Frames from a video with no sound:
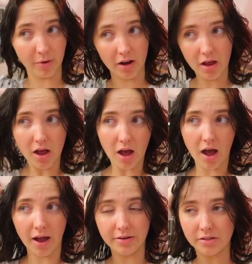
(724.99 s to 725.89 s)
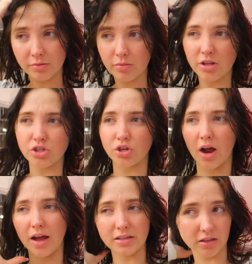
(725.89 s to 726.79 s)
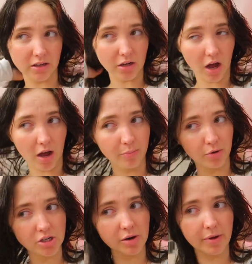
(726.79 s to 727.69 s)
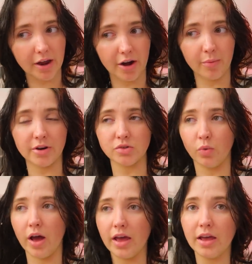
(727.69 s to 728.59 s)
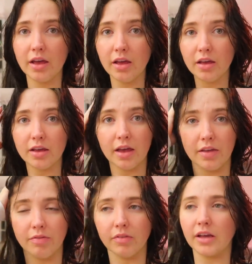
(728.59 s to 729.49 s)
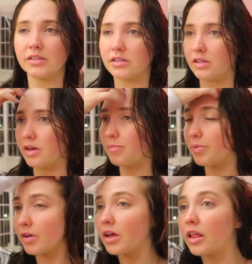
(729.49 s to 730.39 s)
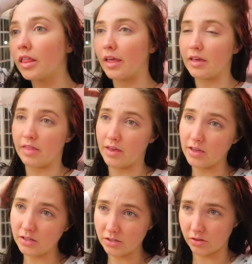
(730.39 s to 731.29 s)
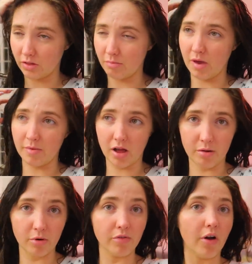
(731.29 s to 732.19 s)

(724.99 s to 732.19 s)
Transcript: But I just wanted to try to like not brush out my hair when it's wet and like sleep like this so that maybe I'll have more